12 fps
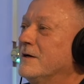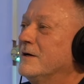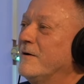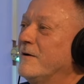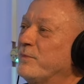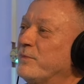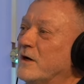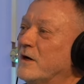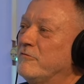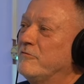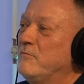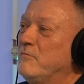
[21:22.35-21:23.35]
um,
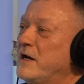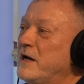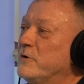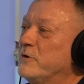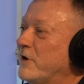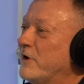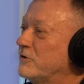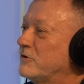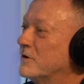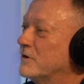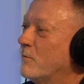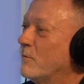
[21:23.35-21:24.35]
of
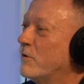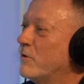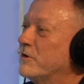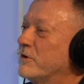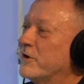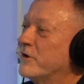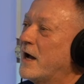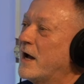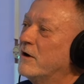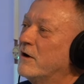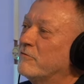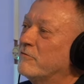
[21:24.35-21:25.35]
minimization more than
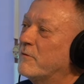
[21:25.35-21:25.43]
denial.